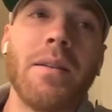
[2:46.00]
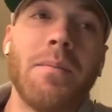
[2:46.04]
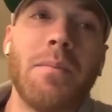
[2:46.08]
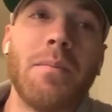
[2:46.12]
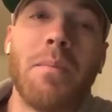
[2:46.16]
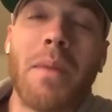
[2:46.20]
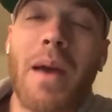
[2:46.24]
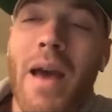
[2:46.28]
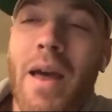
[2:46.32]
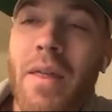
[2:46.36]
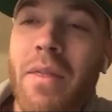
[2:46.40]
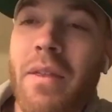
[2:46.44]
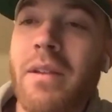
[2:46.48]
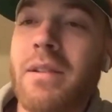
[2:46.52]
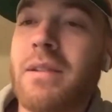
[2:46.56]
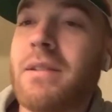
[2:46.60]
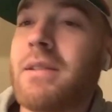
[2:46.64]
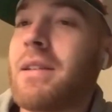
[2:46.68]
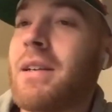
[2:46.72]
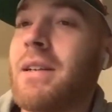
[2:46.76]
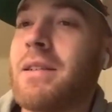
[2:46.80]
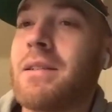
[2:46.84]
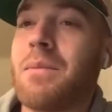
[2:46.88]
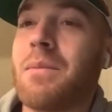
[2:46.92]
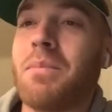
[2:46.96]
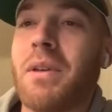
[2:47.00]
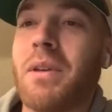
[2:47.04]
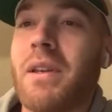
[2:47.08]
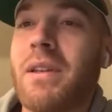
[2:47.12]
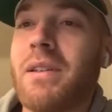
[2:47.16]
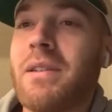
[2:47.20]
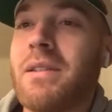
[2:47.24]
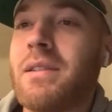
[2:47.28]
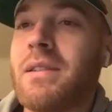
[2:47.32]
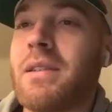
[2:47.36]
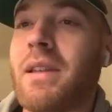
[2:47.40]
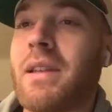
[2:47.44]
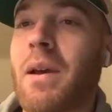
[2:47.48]
Mathis is a
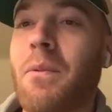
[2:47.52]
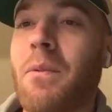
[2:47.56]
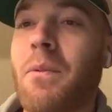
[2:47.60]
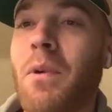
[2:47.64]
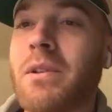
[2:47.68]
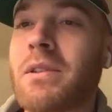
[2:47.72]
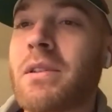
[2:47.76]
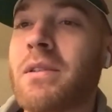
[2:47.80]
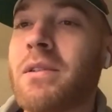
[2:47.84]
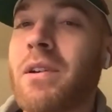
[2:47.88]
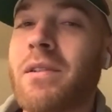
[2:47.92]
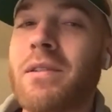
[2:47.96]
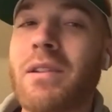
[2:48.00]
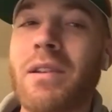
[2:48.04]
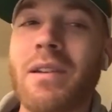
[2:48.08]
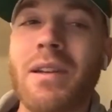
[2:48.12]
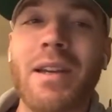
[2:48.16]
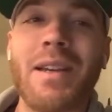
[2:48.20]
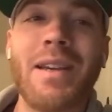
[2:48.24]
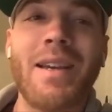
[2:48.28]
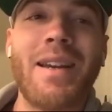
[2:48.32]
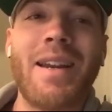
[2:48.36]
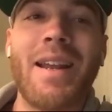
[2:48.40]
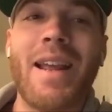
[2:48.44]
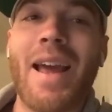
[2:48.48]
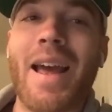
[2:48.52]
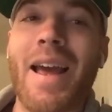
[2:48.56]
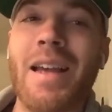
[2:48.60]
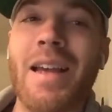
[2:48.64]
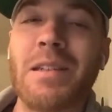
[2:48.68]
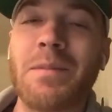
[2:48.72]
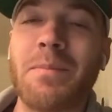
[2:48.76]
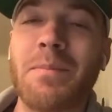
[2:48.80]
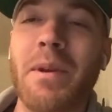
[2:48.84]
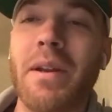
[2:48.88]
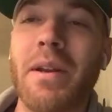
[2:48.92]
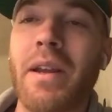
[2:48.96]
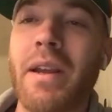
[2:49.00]
piece that wasn't there tonight, and he
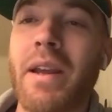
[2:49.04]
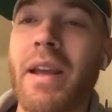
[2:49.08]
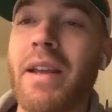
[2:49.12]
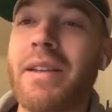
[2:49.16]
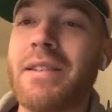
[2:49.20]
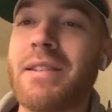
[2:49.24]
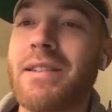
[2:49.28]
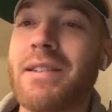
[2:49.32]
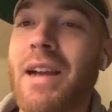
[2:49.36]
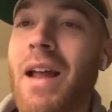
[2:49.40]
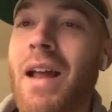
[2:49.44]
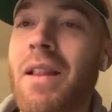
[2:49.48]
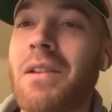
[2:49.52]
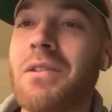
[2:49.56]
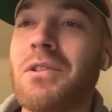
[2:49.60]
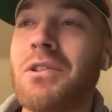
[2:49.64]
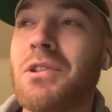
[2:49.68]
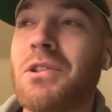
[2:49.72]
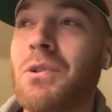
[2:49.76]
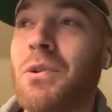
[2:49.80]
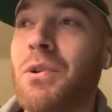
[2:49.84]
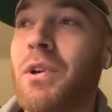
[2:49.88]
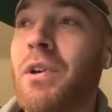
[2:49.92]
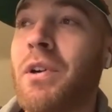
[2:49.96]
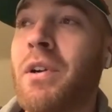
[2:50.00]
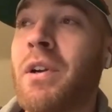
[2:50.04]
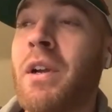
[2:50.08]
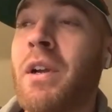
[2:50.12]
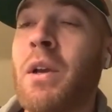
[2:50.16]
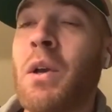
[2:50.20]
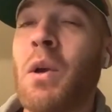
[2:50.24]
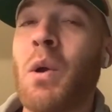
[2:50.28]
has been a solid shooter